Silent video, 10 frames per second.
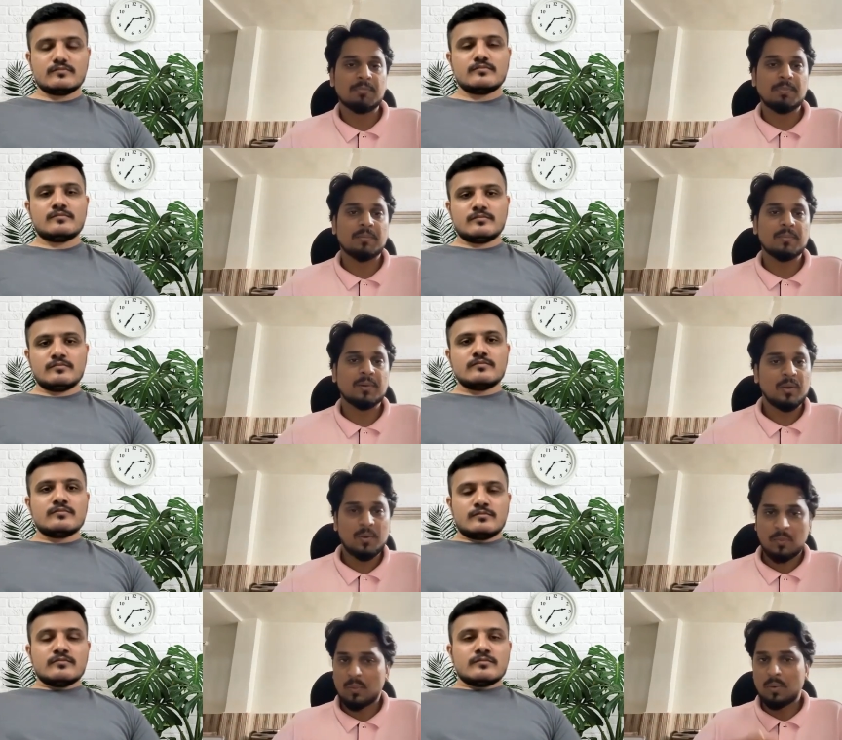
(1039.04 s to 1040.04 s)
Speaker 1: P M?
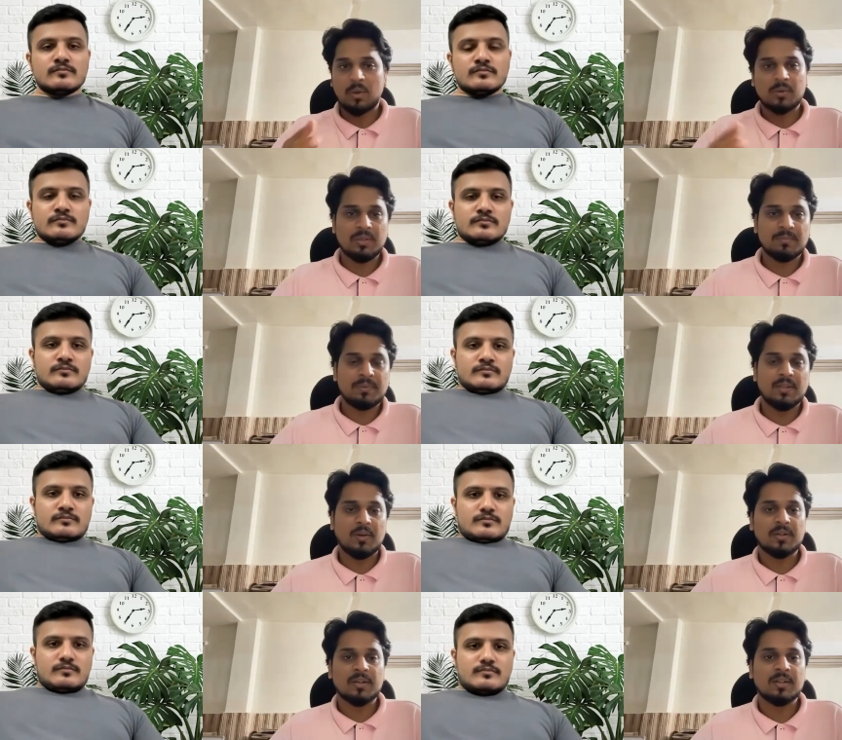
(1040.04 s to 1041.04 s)
What, what will be
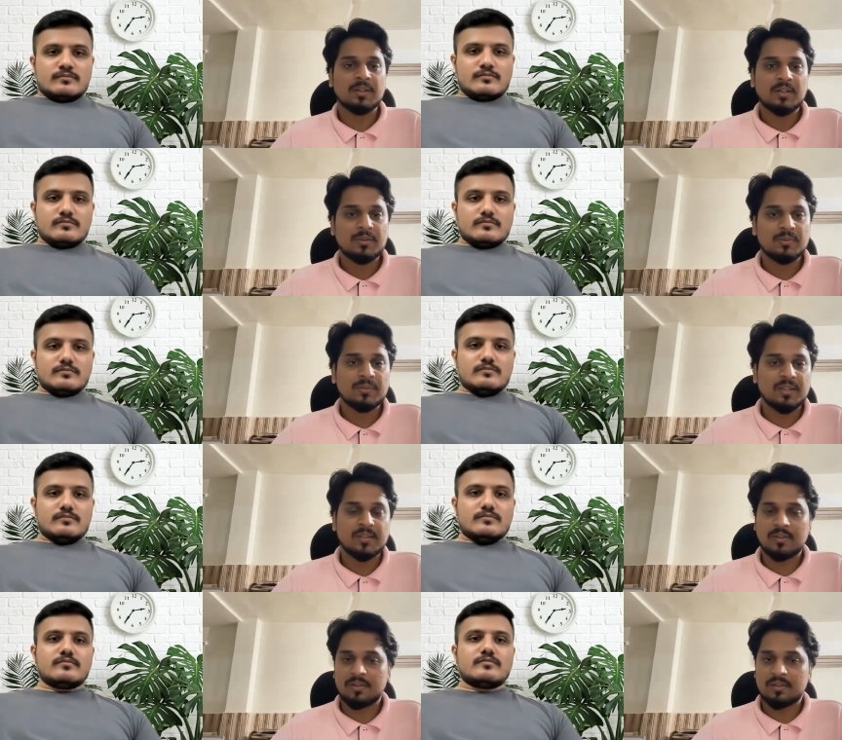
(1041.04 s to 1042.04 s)
your two
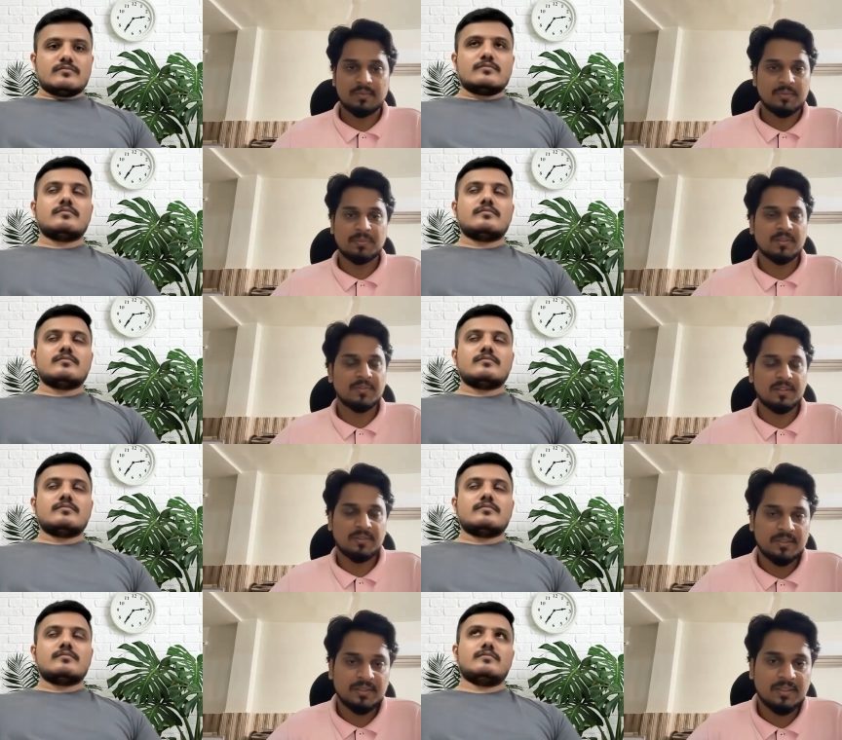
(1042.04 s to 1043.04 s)
cents or piece of
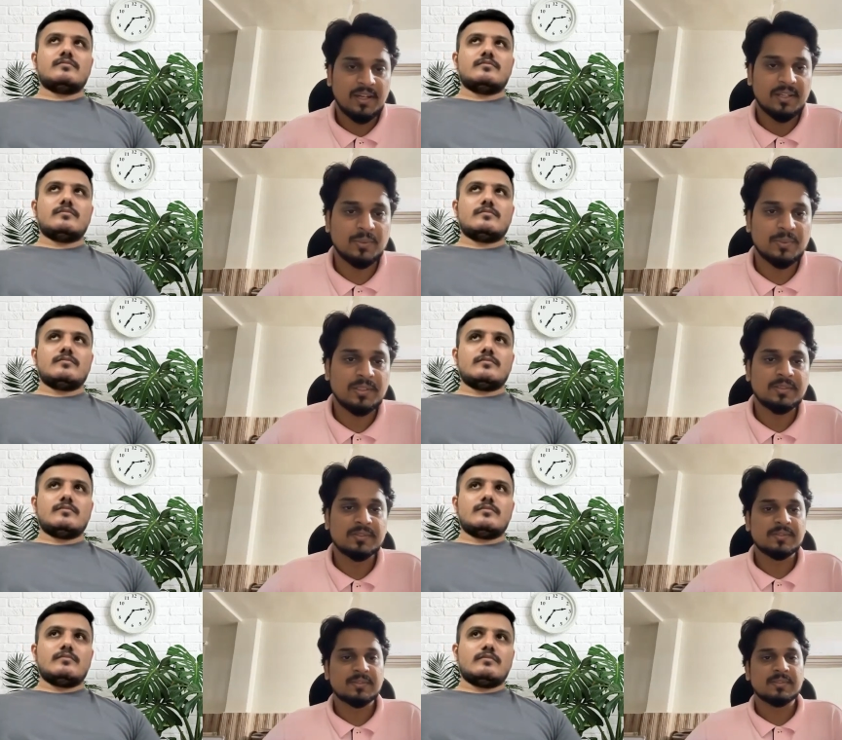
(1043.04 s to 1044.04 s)
advice adding to it?
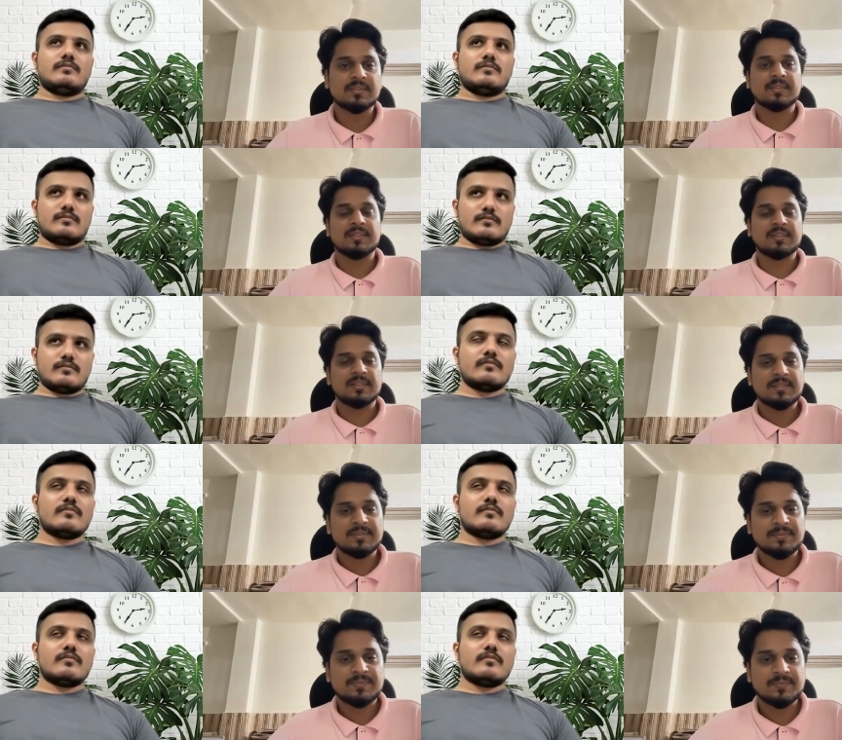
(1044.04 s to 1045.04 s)

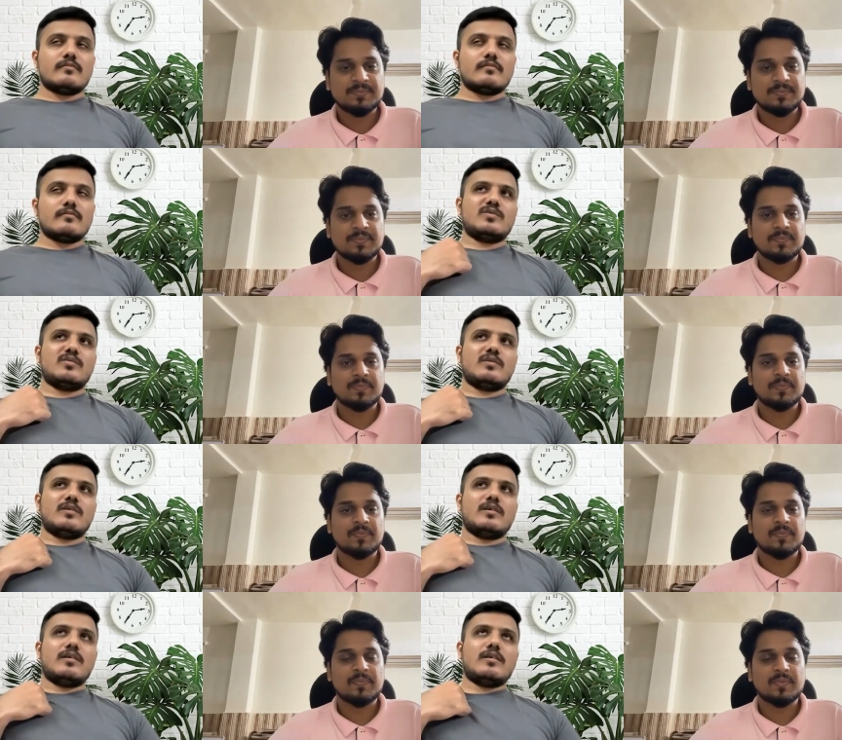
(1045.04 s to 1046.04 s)
Speaker 2: Yeah.
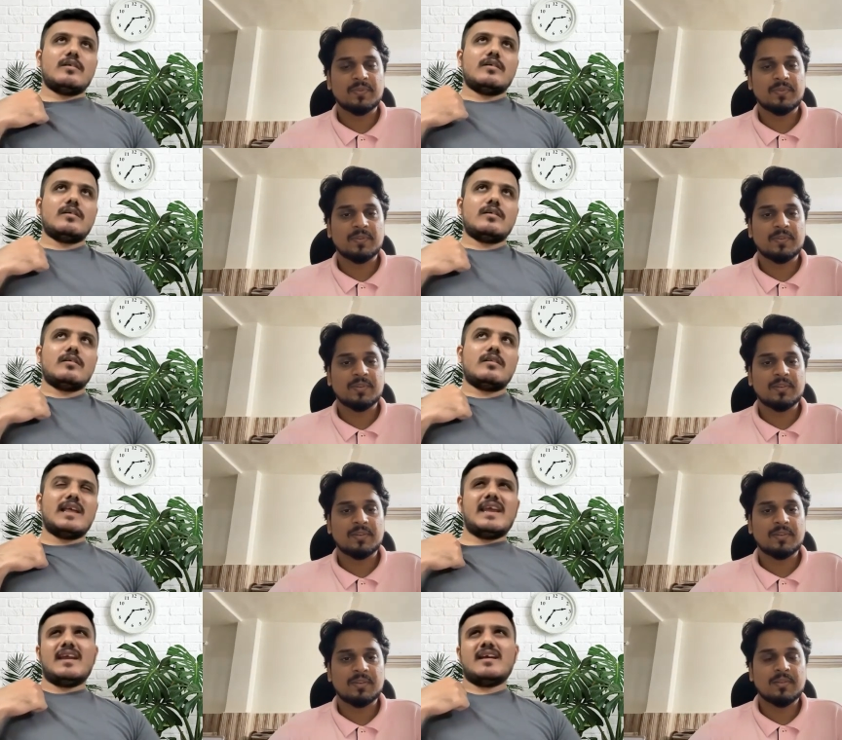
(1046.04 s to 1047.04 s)
So
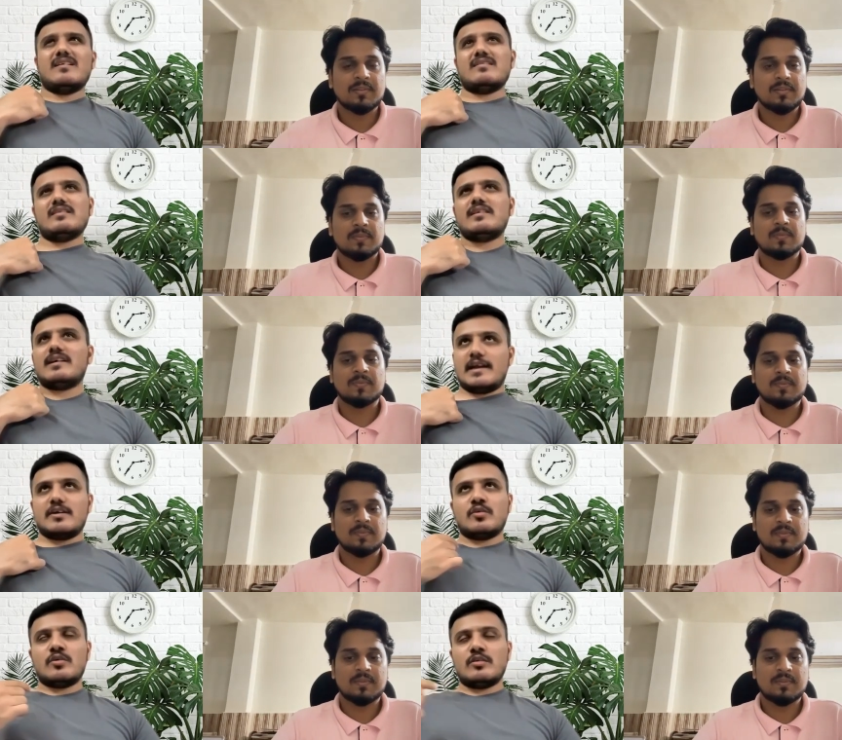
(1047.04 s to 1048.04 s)
like the, the
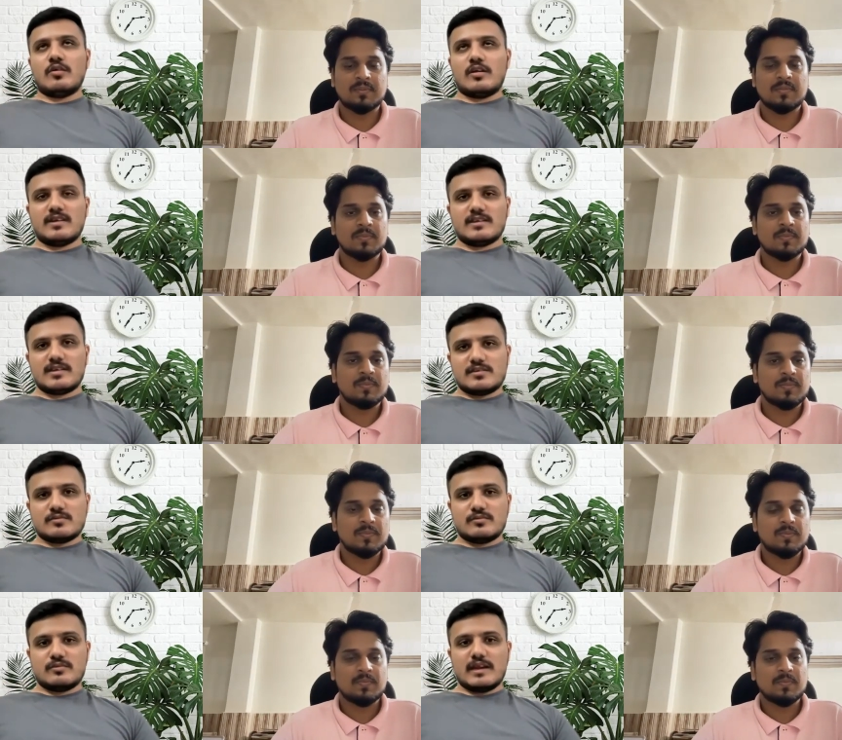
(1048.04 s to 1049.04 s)
end goal always is
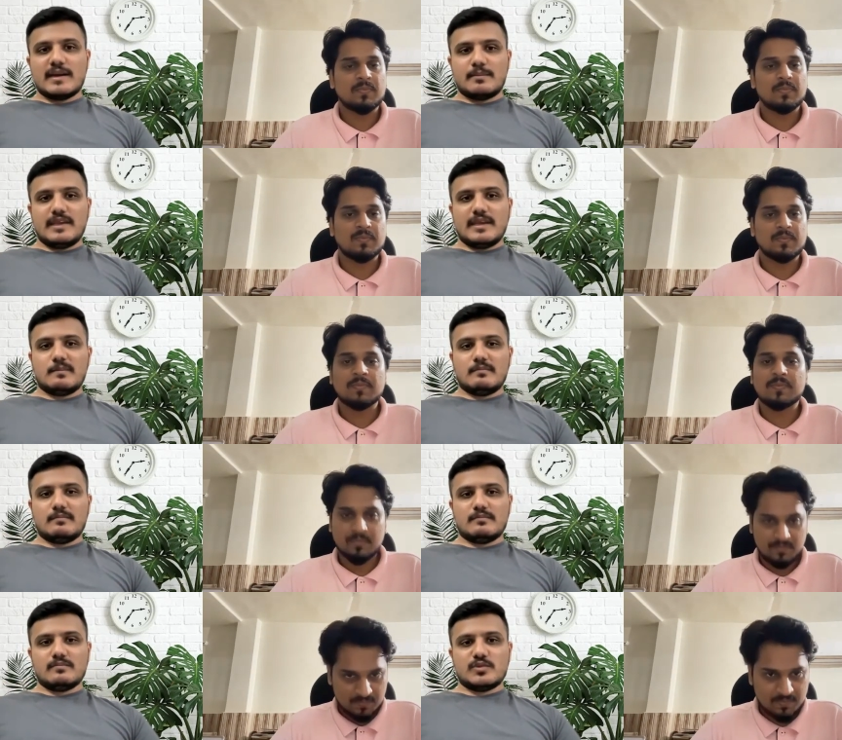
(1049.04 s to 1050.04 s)
to get a P M
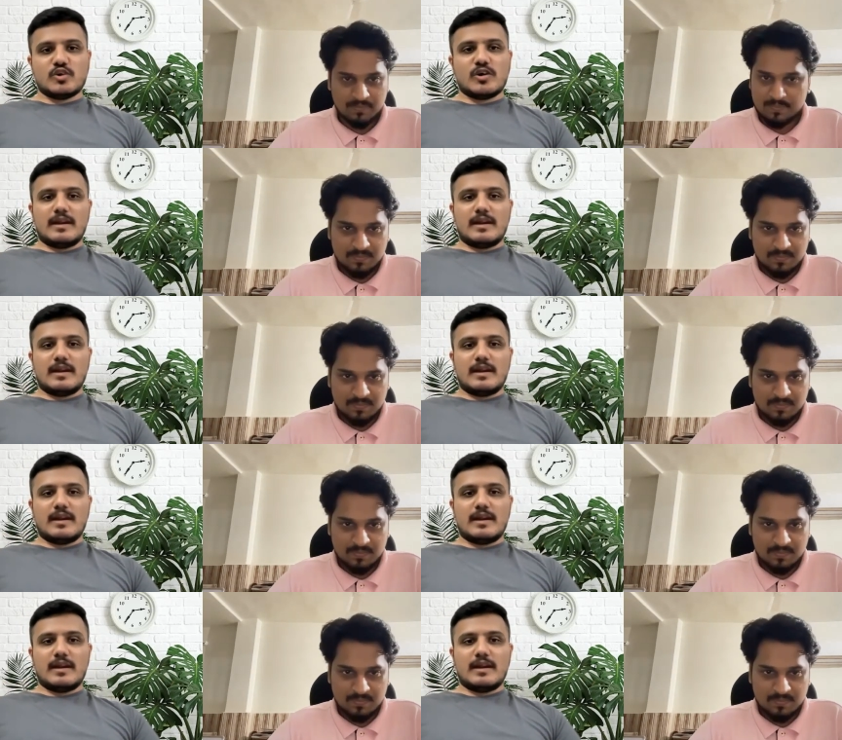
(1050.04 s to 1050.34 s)
job,